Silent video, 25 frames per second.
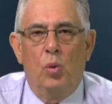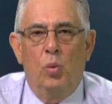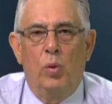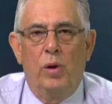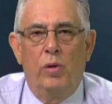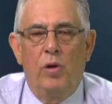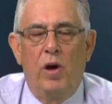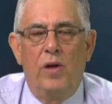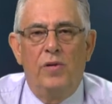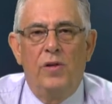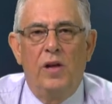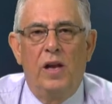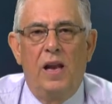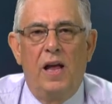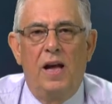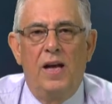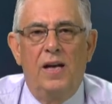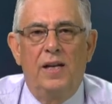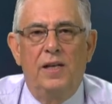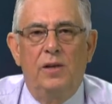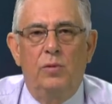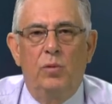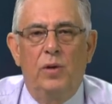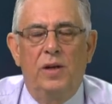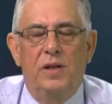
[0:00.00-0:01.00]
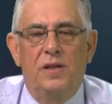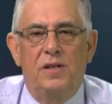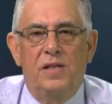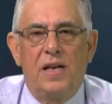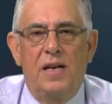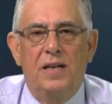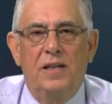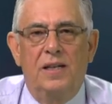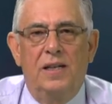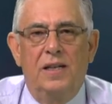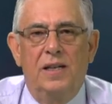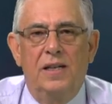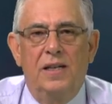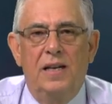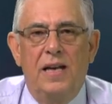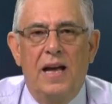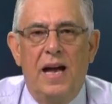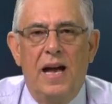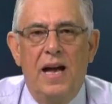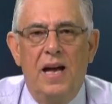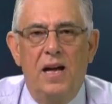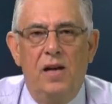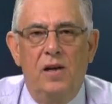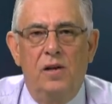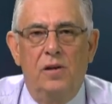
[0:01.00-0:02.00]
We're on the line with Duncan
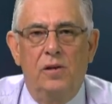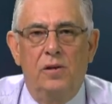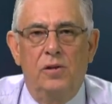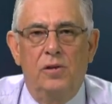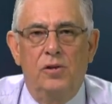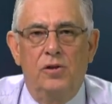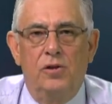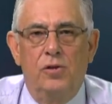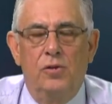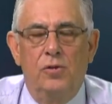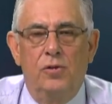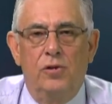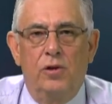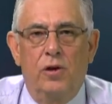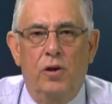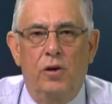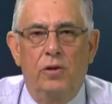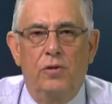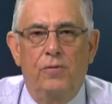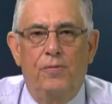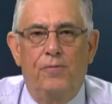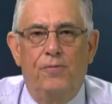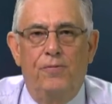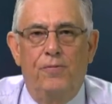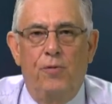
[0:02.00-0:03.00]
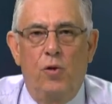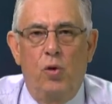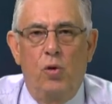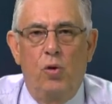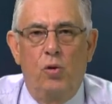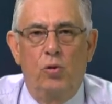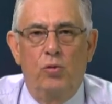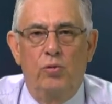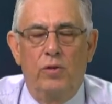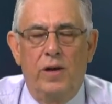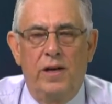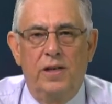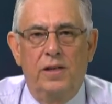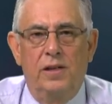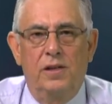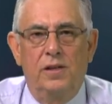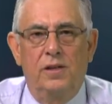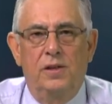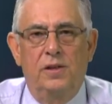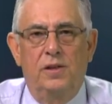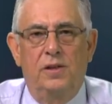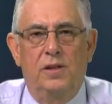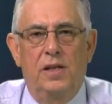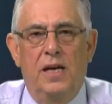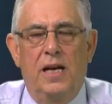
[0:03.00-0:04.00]
Howells, who's got 4
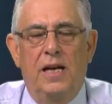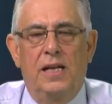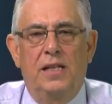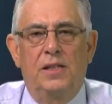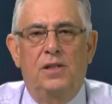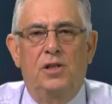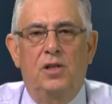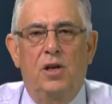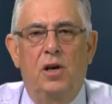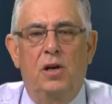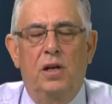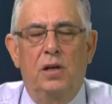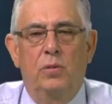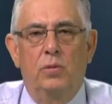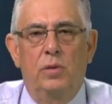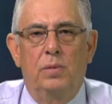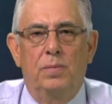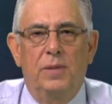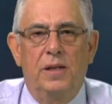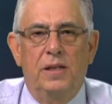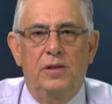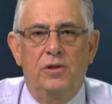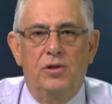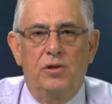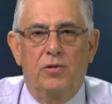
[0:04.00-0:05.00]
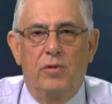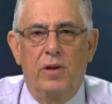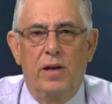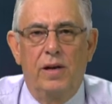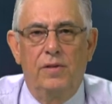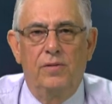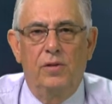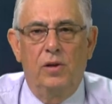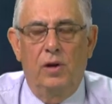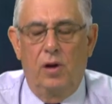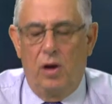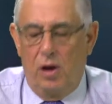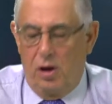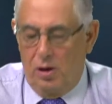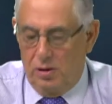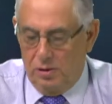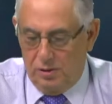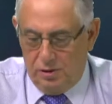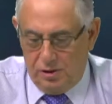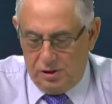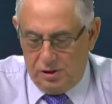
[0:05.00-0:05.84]
runners at Hollywood Bets Gravel on